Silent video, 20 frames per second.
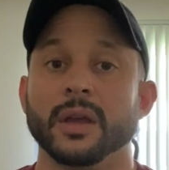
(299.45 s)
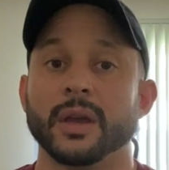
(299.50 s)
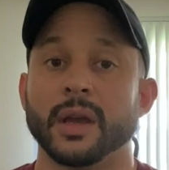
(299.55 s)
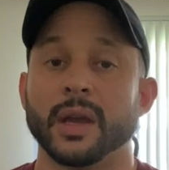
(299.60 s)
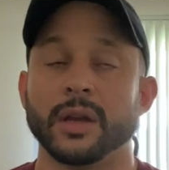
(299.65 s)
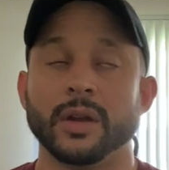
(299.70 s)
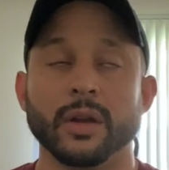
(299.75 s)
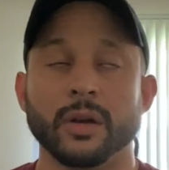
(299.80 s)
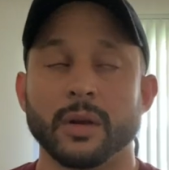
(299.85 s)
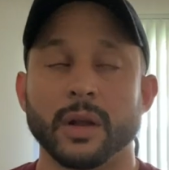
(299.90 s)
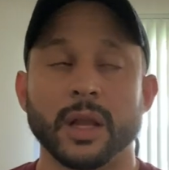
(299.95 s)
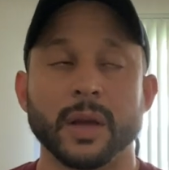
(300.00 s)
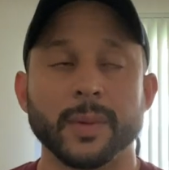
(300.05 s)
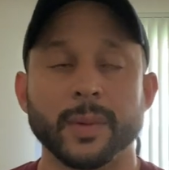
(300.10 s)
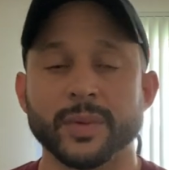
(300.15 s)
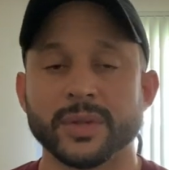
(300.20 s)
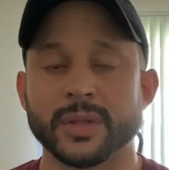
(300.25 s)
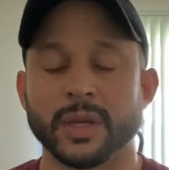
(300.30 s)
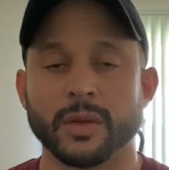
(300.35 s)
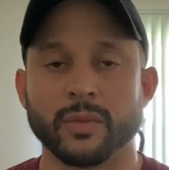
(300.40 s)
I know a lot of
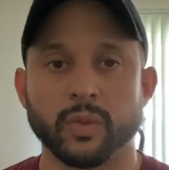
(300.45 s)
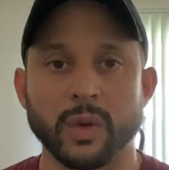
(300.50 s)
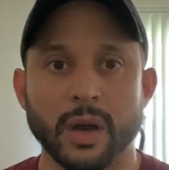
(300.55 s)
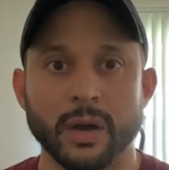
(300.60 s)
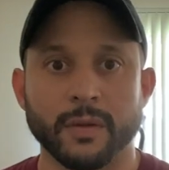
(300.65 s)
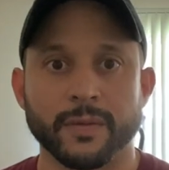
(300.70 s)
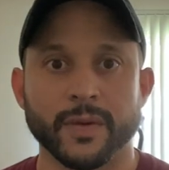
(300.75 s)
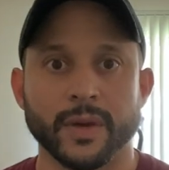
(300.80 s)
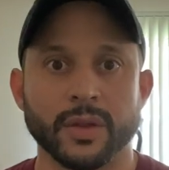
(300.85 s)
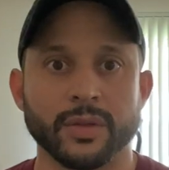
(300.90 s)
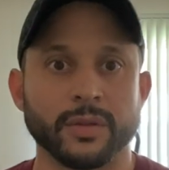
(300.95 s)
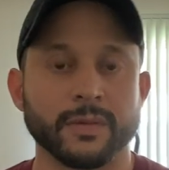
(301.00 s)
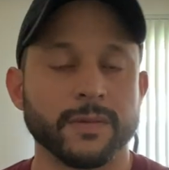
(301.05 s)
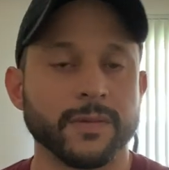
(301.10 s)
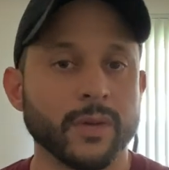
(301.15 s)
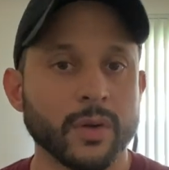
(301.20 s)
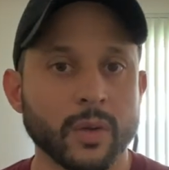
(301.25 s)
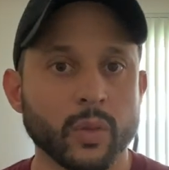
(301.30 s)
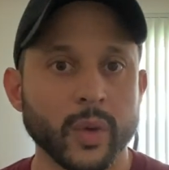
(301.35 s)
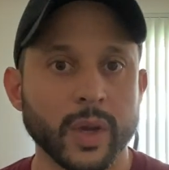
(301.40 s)
people say, like, wow, Fernando, in
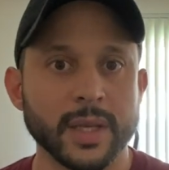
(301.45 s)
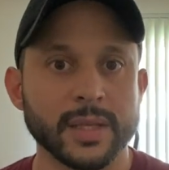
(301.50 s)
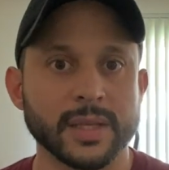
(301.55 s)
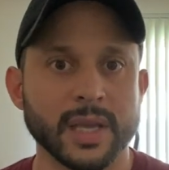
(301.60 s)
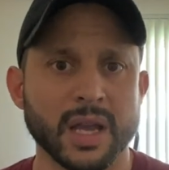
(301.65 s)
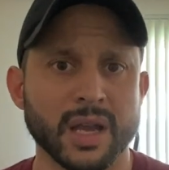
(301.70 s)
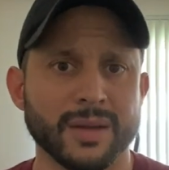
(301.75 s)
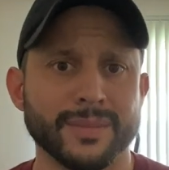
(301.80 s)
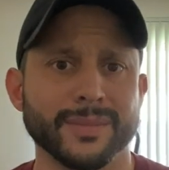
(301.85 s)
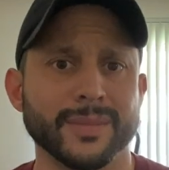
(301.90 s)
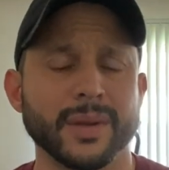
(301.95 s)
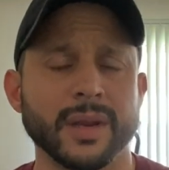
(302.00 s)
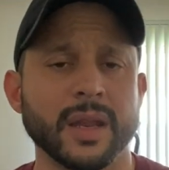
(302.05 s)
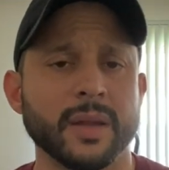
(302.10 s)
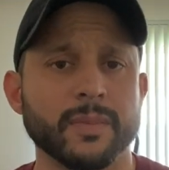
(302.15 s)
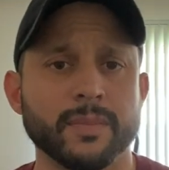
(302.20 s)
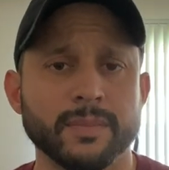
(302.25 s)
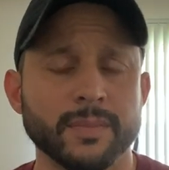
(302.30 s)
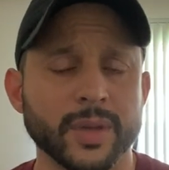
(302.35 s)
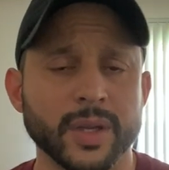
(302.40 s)
4 weeks, how
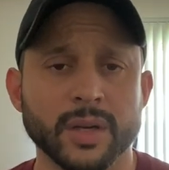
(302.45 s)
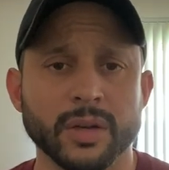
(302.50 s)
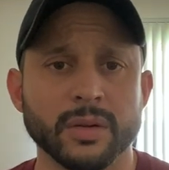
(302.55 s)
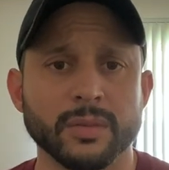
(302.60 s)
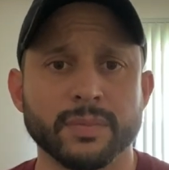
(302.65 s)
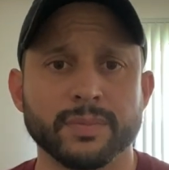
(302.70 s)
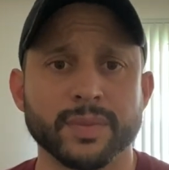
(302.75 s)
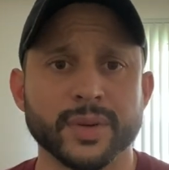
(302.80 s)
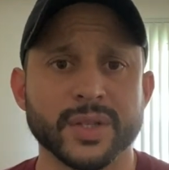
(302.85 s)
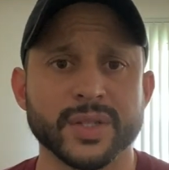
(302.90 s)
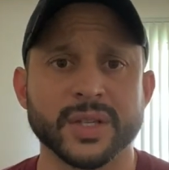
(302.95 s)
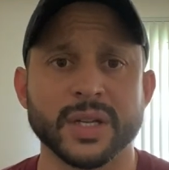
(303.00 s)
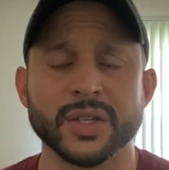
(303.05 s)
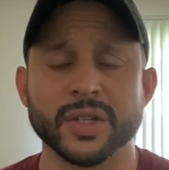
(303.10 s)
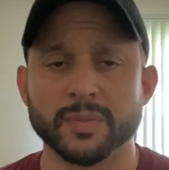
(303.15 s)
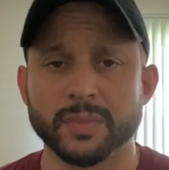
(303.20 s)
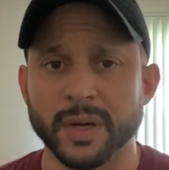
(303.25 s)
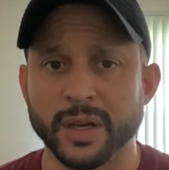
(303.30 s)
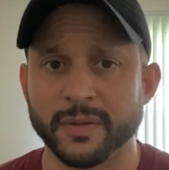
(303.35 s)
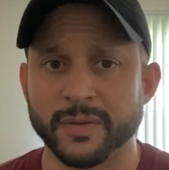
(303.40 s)
many, you know, percentage
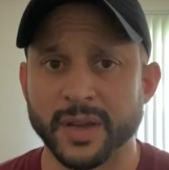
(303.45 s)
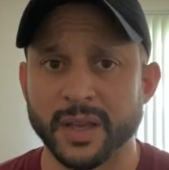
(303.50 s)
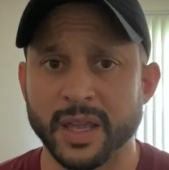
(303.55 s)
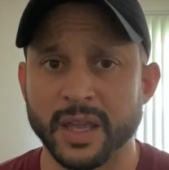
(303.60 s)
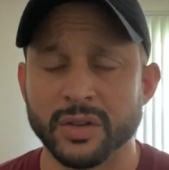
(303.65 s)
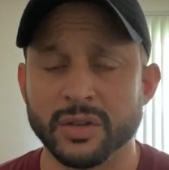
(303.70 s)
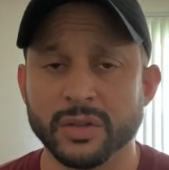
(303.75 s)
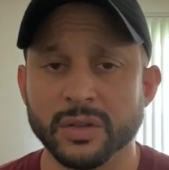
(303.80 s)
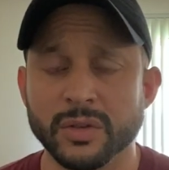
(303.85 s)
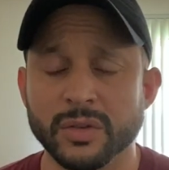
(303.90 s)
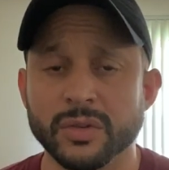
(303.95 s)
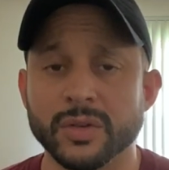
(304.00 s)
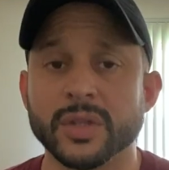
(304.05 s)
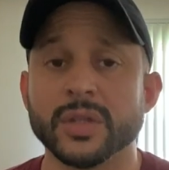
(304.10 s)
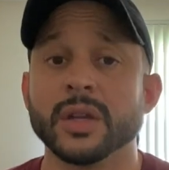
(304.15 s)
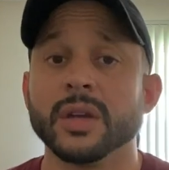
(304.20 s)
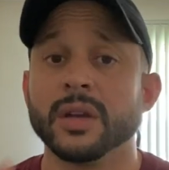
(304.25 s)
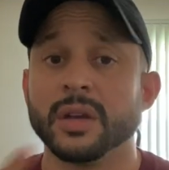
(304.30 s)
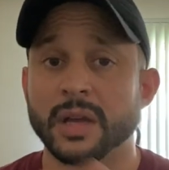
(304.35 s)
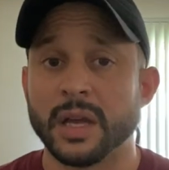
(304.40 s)
of body fat can you lose?
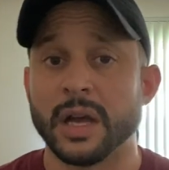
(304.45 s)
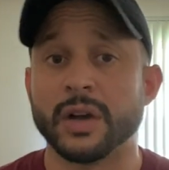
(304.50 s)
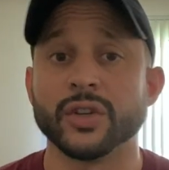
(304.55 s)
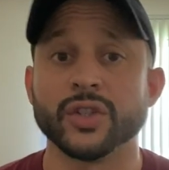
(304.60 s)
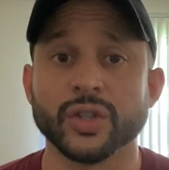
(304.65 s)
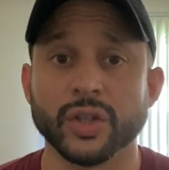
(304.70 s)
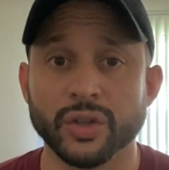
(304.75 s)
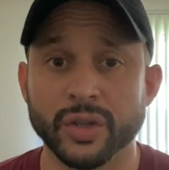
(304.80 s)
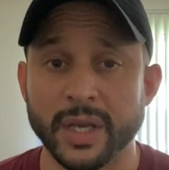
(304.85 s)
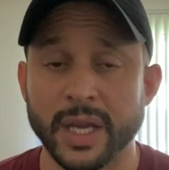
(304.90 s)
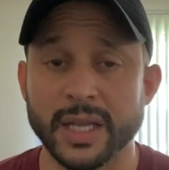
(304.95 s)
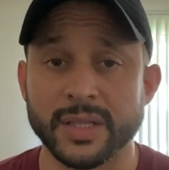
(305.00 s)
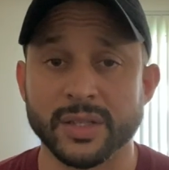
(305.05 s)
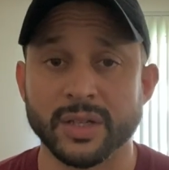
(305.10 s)
I'll show you guys